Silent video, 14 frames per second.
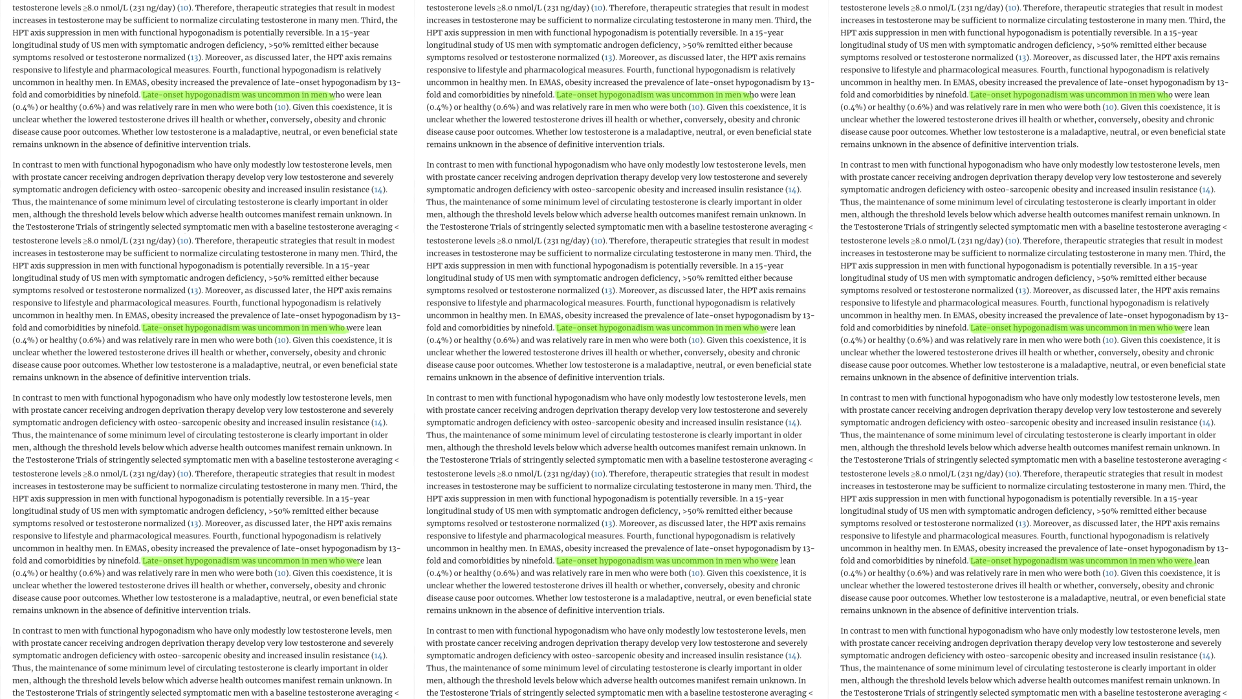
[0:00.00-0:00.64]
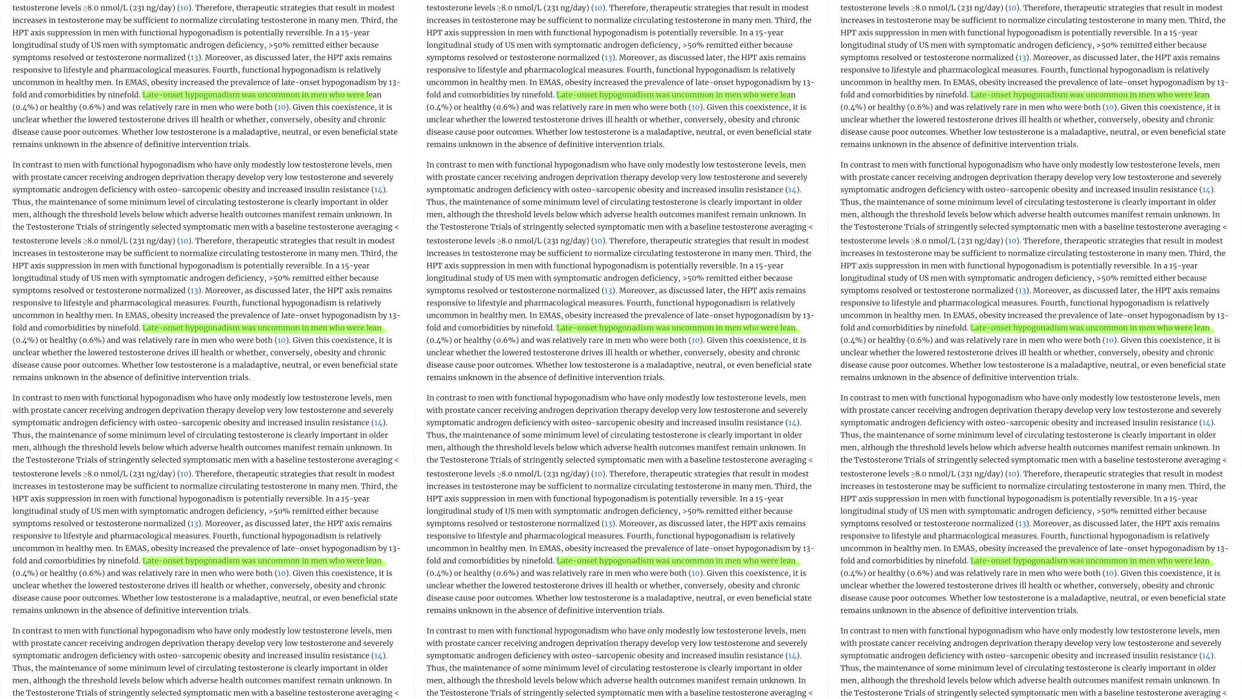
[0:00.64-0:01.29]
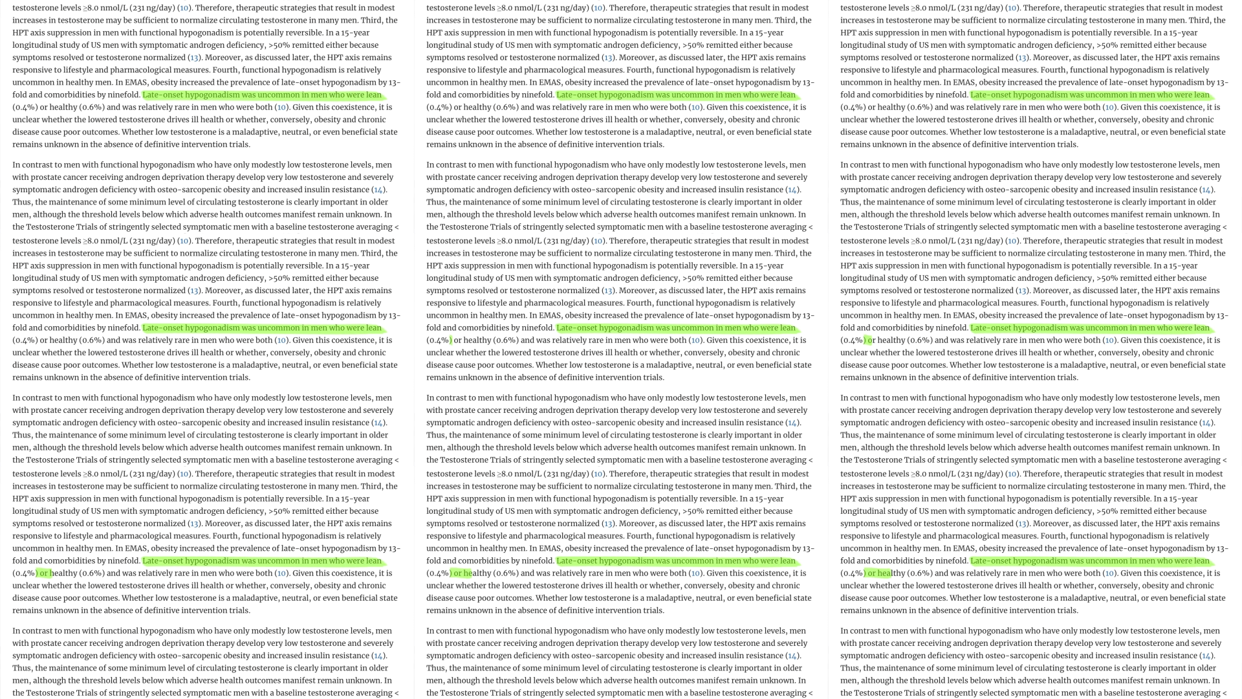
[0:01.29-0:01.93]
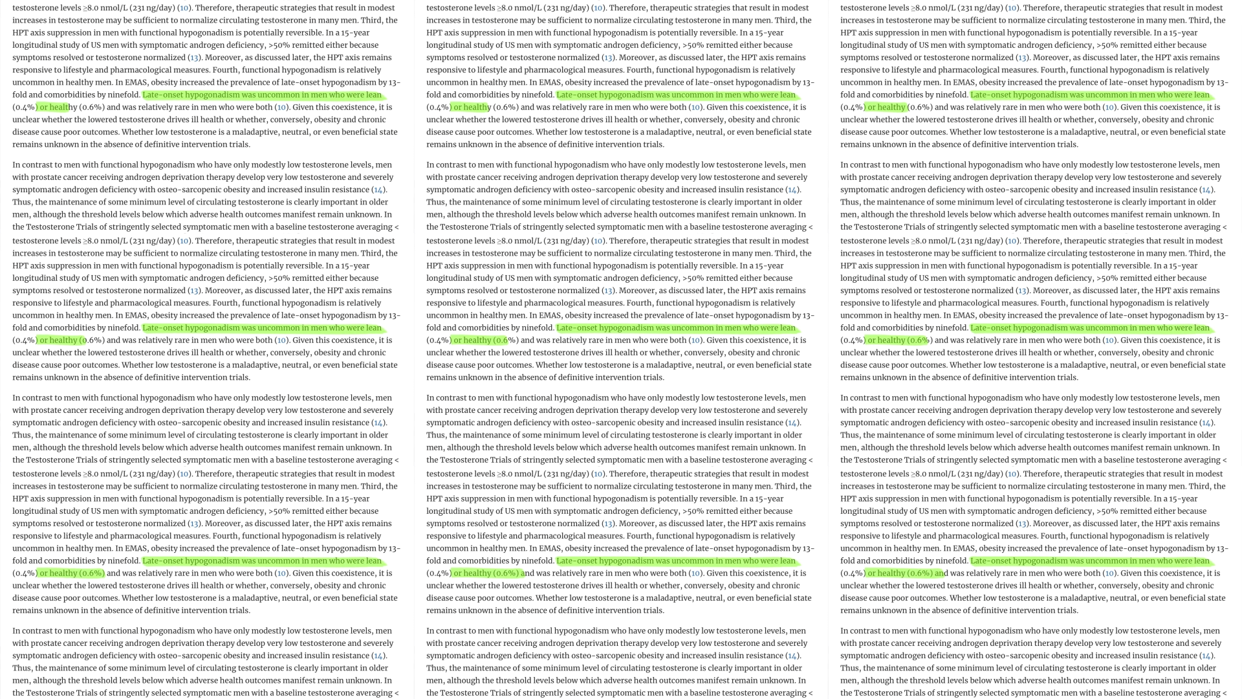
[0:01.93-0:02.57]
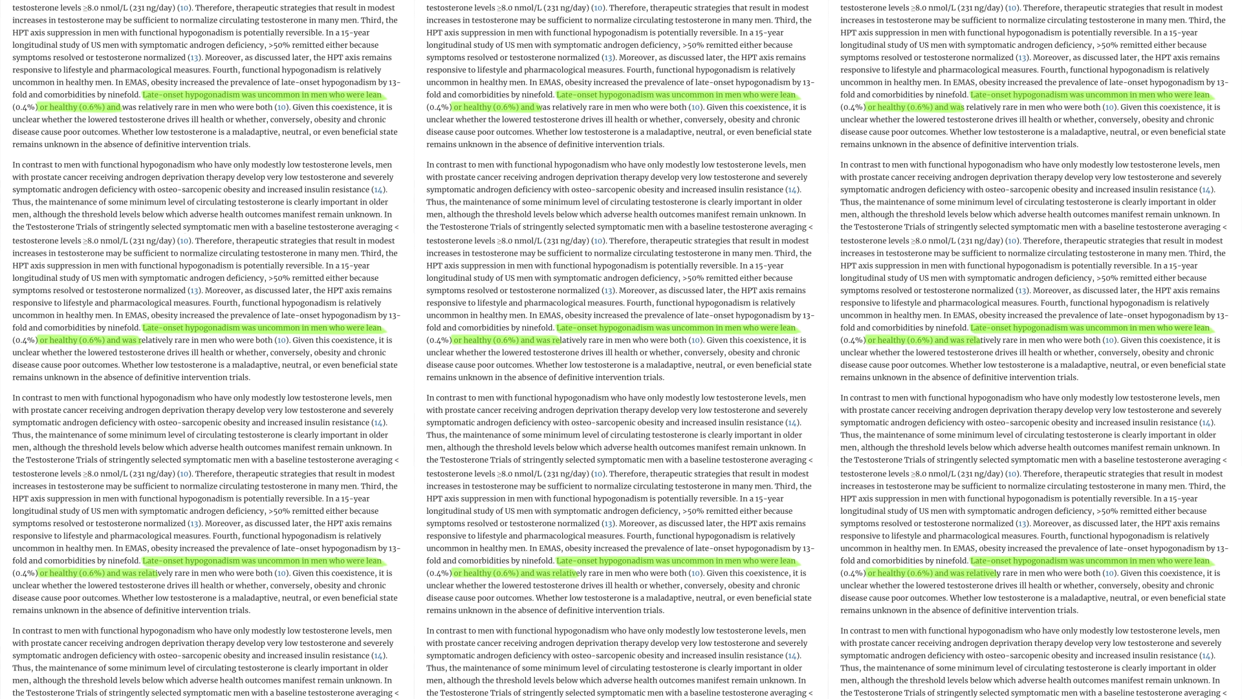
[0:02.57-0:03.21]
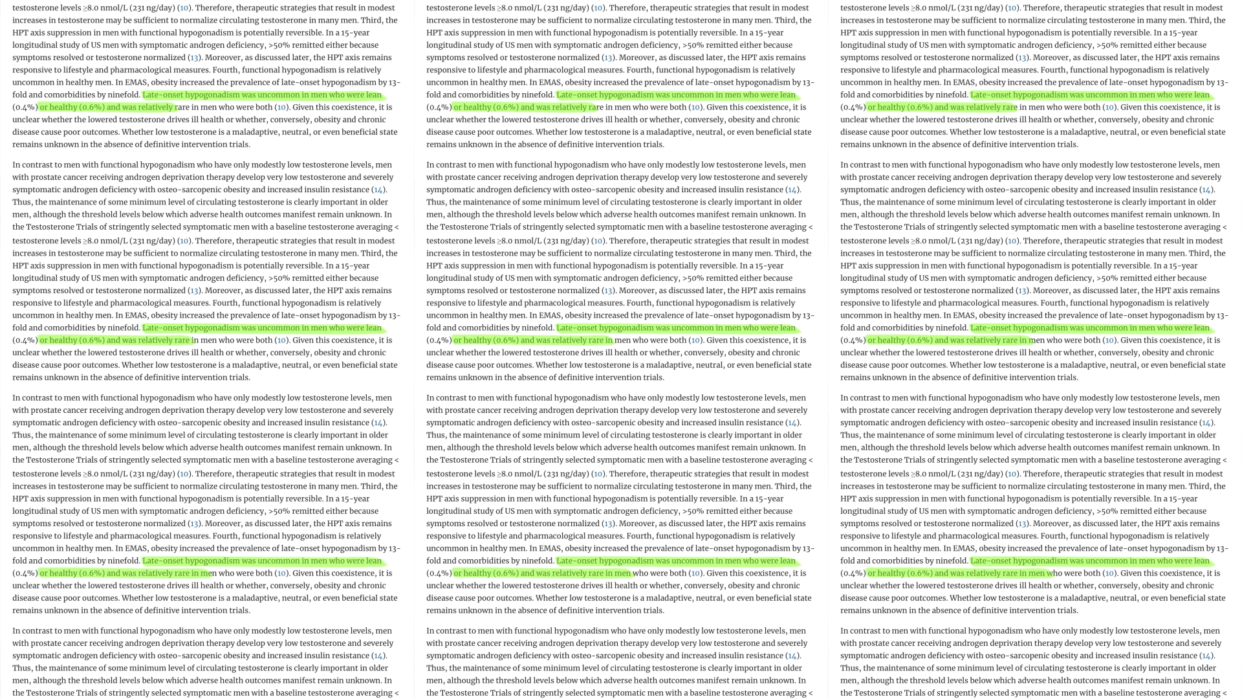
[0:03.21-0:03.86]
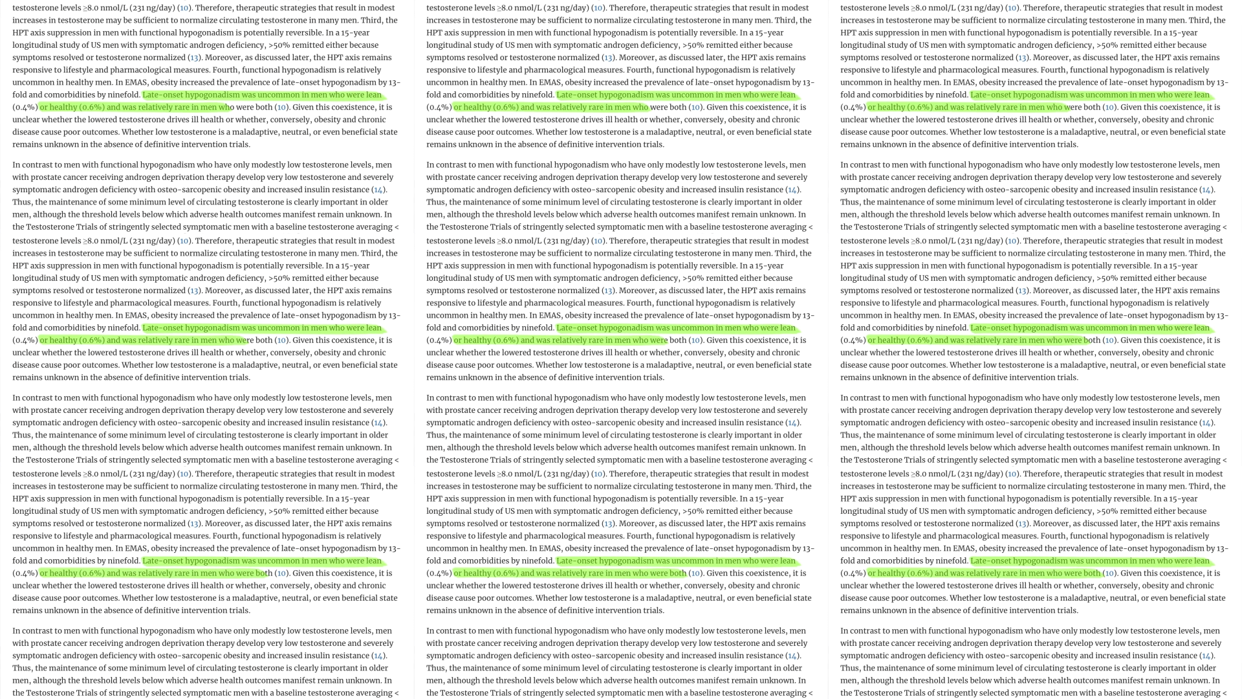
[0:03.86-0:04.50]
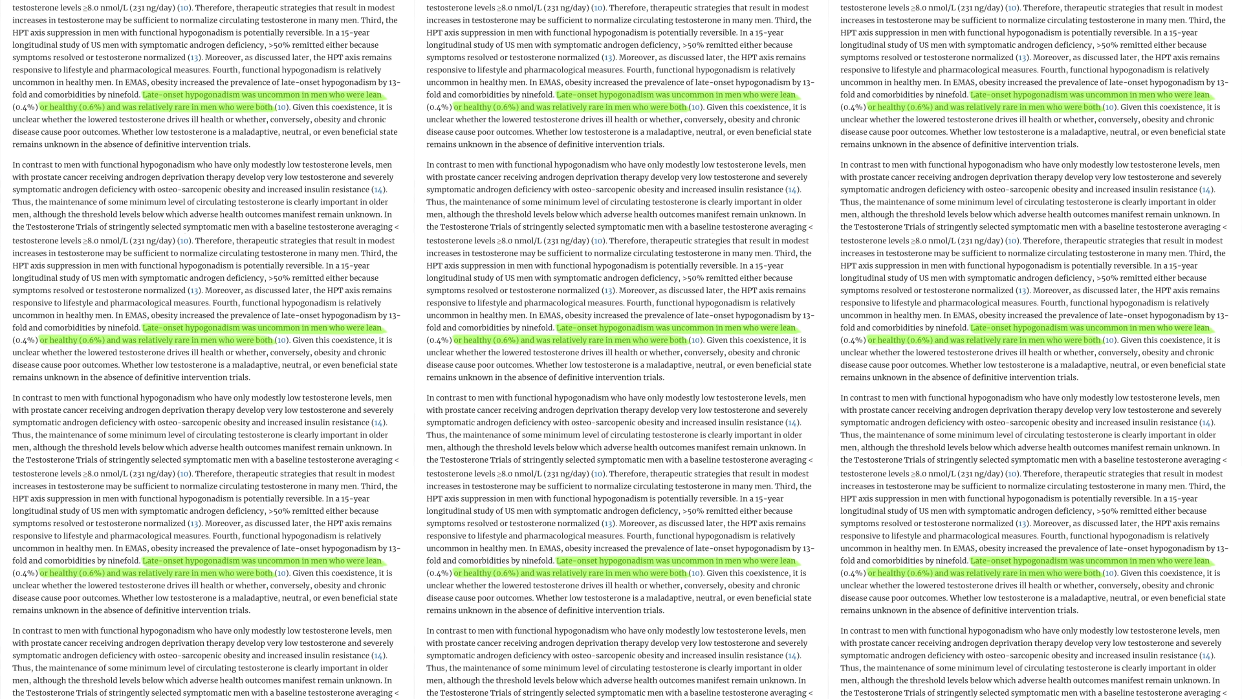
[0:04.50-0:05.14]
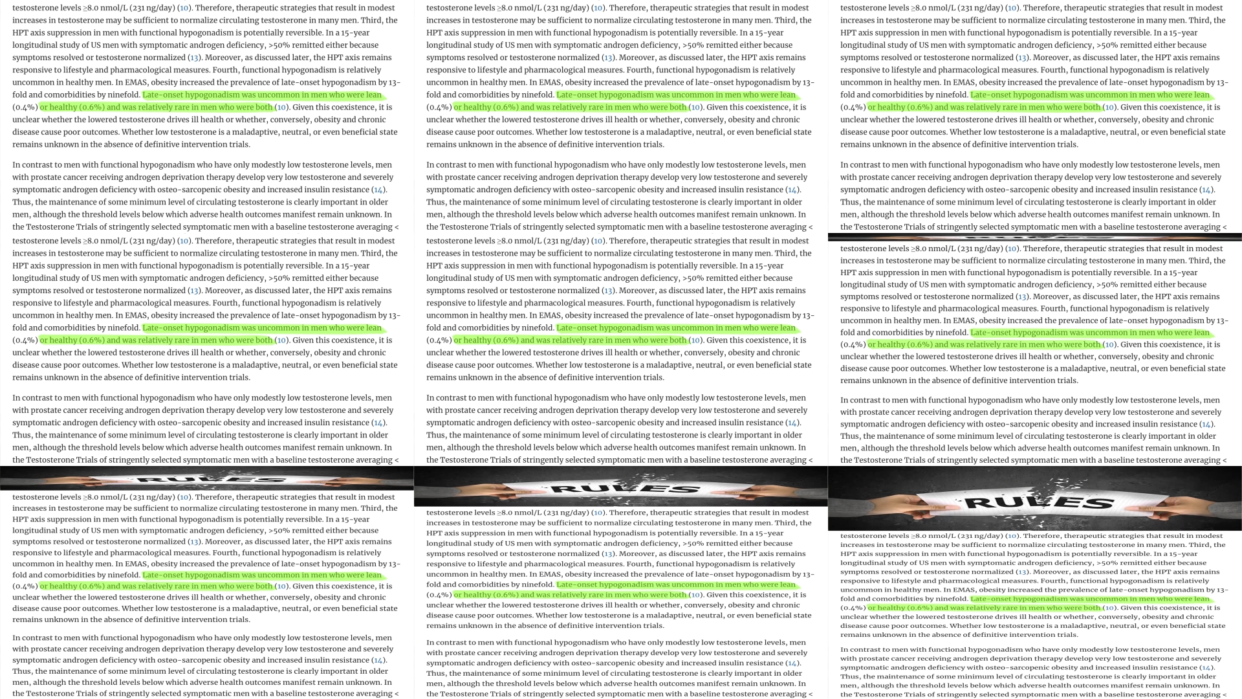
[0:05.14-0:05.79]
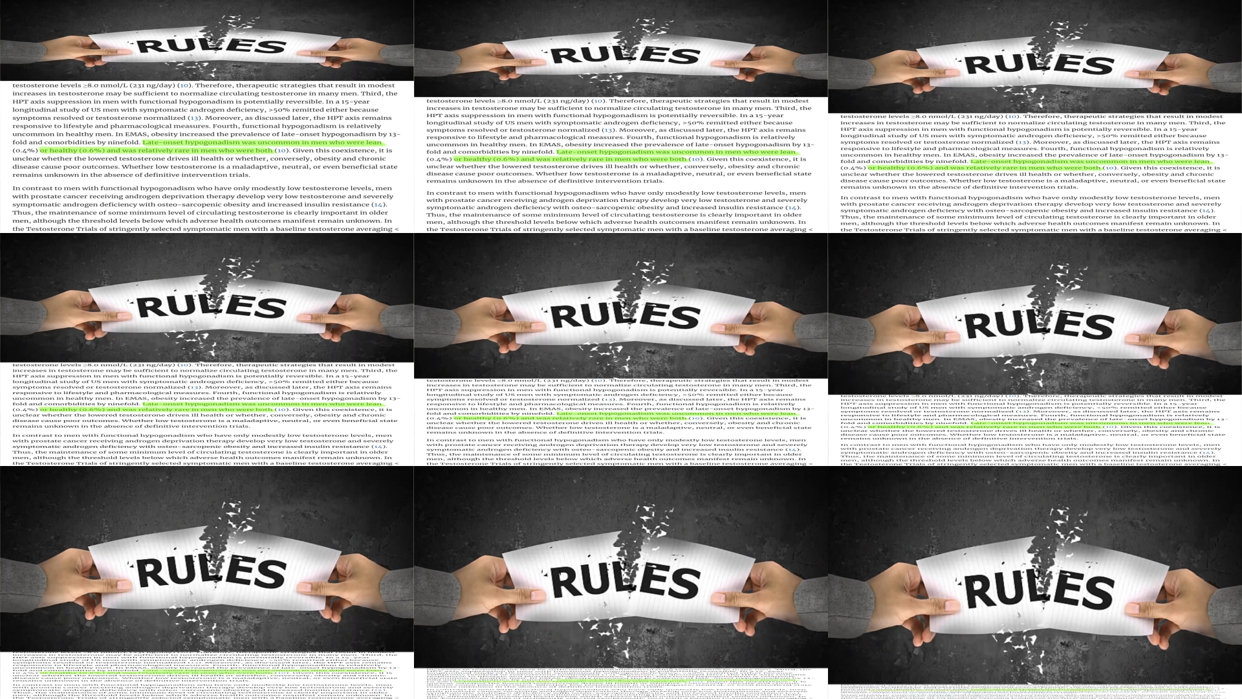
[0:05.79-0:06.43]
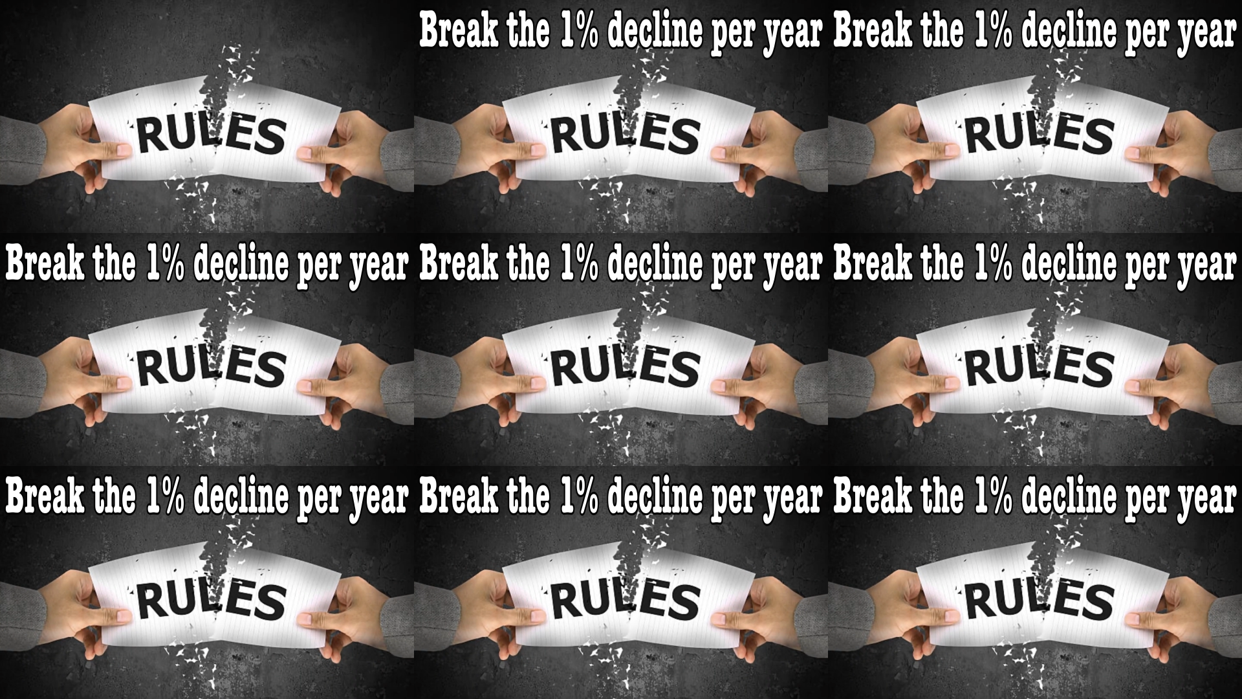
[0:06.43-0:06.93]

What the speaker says: Nobody's mouth can be seen.